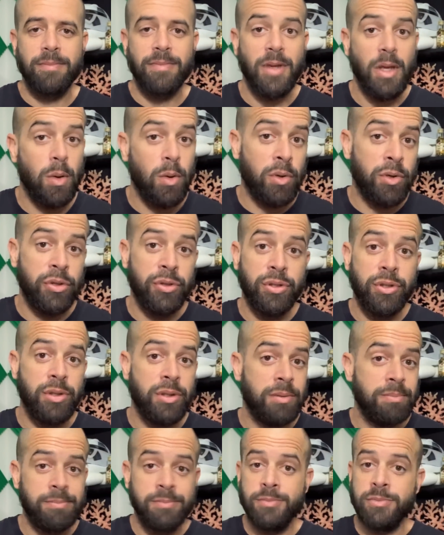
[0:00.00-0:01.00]
or you
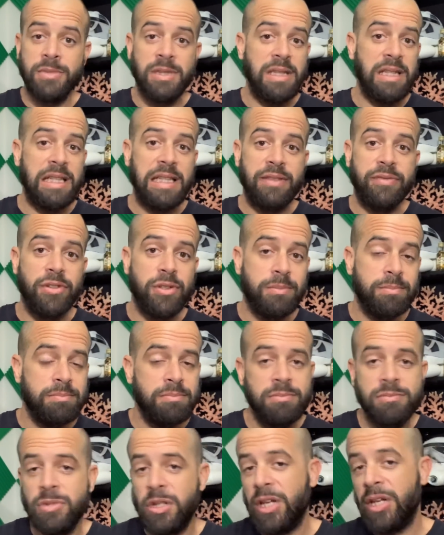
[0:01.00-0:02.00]
can leave them
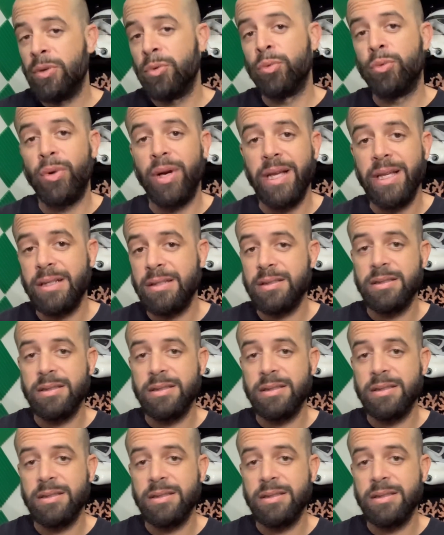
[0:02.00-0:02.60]
and rent